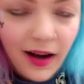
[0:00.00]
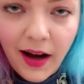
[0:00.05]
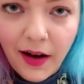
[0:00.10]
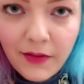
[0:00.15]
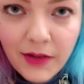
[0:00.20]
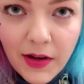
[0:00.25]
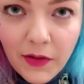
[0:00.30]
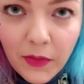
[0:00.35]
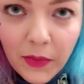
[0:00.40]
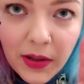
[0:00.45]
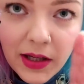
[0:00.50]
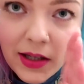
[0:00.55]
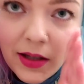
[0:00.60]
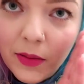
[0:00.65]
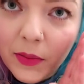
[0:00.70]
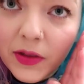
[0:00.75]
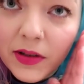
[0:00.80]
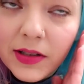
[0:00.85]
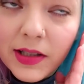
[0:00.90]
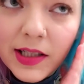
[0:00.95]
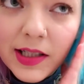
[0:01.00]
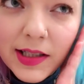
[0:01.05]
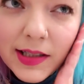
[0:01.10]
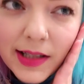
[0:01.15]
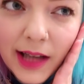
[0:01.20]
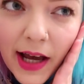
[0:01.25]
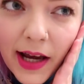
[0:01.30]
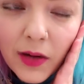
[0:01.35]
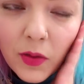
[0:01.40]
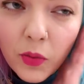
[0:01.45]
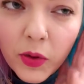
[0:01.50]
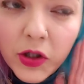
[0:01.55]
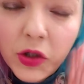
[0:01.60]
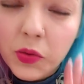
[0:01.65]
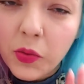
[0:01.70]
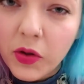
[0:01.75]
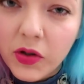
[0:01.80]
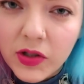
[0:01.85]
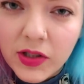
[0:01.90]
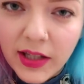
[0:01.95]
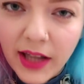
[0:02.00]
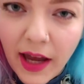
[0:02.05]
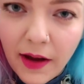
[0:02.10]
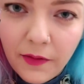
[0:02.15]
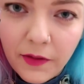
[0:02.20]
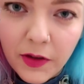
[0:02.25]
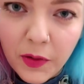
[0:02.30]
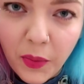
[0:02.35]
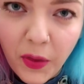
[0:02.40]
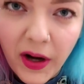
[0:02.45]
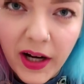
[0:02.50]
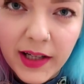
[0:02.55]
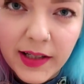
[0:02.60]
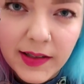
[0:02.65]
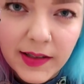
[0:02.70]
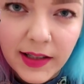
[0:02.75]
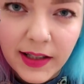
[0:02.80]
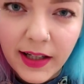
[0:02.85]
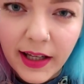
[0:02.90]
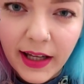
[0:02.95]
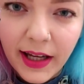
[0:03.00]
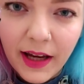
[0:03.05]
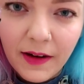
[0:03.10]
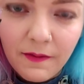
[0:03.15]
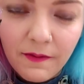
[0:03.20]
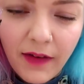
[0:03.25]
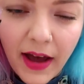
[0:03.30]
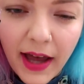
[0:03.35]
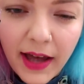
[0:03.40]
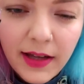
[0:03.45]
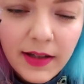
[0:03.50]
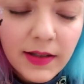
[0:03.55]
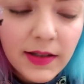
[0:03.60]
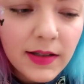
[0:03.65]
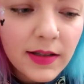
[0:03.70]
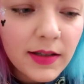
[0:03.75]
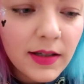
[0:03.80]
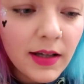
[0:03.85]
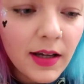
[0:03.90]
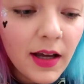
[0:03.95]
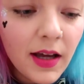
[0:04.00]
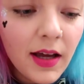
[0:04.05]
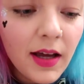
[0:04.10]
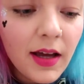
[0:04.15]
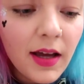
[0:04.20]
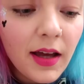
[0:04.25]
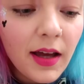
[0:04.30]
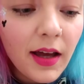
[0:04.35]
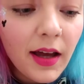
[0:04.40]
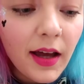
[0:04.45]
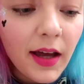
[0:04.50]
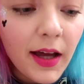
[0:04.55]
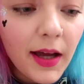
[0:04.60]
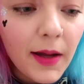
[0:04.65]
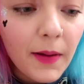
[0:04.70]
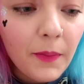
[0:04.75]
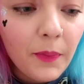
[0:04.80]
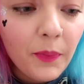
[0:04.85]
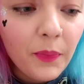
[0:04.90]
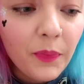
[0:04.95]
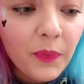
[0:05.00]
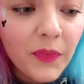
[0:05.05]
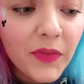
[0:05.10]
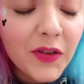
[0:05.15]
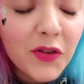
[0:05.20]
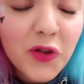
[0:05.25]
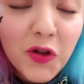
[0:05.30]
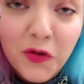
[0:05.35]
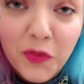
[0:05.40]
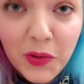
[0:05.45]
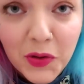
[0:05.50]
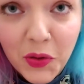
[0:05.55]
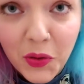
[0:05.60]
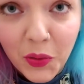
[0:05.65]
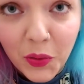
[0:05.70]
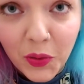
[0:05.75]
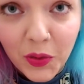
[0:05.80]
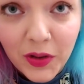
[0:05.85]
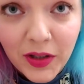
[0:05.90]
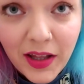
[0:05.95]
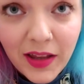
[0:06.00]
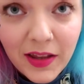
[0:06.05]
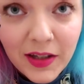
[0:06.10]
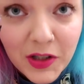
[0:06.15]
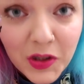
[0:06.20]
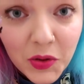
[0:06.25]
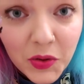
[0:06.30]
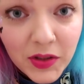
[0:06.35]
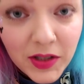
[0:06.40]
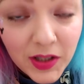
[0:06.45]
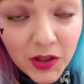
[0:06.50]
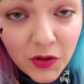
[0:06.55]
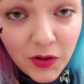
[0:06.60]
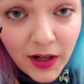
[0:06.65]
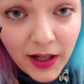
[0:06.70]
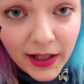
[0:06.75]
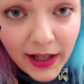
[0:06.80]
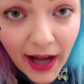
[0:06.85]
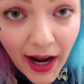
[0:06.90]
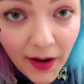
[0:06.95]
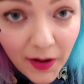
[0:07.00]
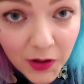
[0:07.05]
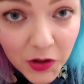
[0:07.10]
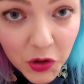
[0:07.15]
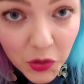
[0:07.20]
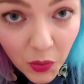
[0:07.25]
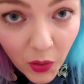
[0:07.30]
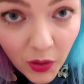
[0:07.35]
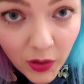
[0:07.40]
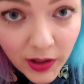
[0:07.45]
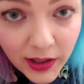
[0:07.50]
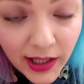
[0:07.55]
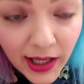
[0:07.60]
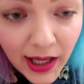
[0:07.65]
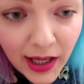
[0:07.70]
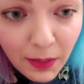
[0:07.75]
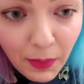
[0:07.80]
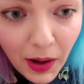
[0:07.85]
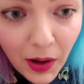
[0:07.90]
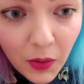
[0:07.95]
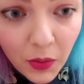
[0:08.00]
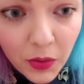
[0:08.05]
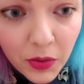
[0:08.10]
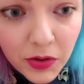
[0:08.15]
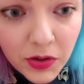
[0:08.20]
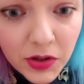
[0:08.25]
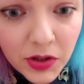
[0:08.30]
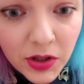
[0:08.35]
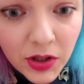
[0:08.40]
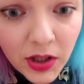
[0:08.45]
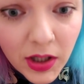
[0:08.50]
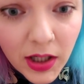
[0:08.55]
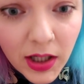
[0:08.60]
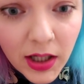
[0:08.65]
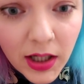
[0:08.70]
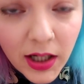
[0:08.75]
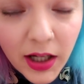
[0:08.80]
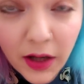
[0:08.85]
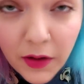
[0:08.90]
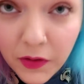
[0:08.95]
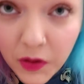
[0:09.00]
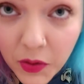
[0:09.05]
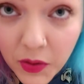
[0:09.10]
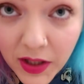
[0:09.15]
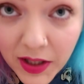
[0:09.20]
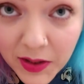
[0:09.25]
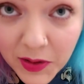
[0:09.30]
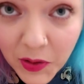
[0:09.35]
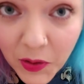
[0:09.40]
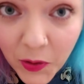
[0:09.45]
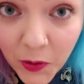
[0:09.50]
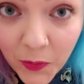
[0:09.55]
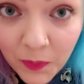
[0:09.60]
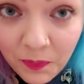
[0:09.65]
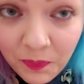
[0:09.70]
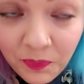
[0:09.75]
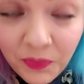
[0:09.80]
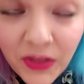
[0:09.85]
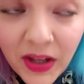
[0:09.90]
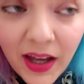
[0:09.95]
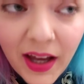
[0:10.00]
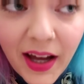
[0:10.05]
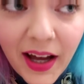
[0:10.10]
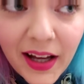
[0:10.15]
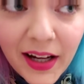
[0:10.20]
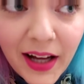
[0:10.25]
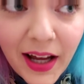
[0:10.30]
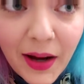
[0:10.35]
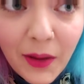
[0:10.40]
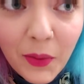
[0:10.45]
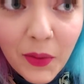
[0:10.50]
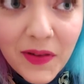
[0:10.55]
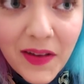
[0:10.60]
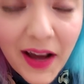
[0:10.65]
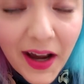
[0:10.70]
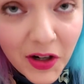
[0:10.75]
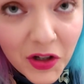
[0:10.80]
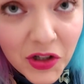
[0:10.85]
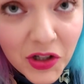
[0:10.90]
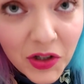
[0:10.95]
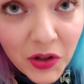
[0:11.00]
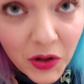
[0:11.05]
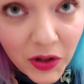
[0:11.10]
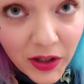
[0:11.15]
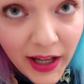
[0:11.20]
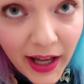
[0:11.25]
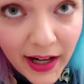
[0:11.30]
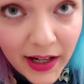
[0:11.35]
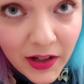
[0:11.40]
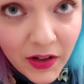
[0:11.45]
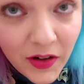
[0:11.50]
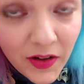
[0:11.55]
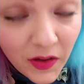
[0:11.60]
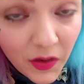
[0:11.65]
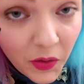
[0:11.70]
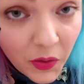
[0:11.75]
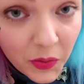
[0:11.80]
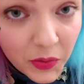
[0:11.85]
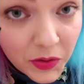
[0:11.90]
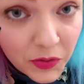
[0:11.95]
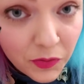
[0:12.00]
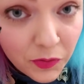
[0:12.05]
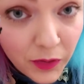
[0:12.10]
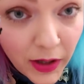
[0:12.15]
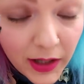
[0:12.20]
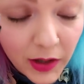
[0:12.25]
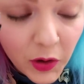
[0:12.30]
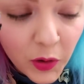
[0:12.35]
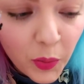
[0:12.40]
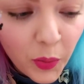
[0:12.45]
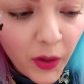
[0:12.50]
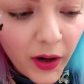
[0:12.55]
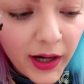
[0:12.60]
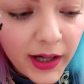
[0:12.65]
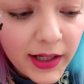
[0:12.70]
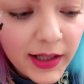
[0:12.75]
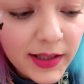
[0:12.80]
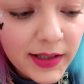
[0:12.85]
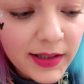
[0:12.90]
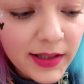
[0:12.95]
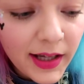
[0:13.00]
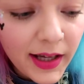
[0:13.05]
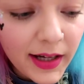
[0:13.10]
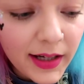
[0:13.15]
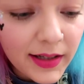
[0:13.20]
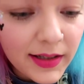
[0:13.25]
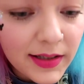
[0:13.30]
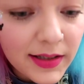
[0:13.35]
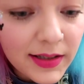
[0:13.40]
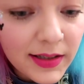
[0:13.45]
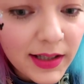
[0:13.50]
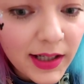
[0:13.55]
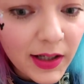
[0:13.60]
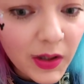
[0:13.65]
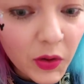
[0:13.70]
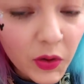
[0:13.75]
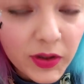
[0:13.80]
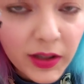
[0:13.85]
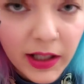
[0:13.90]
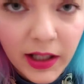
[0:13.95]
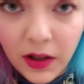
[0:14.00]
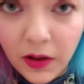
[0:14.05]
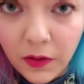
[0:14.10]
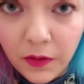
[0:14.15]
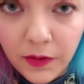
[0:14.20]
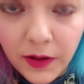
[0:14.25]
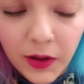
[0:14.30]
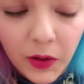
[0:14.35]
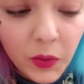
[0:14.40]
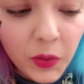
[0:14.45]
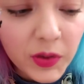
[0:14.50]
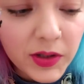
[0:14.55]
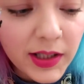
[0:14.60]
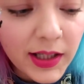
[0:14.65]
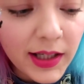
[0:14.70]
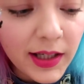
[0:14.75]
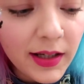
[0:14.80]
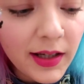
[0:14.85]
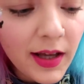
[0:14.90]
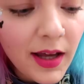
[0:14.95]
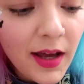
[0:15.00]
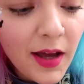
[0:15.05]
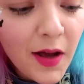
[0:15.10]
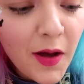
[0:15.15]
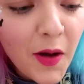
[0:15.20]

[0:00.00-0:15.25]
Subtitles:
I've never been able to decide which one to get for the price and like invest. Truth be told, the new Cinderella carriage one came out a few days ago and I was actually gonna get it because I thought it was a really good price and it looks like it'll fit loads in.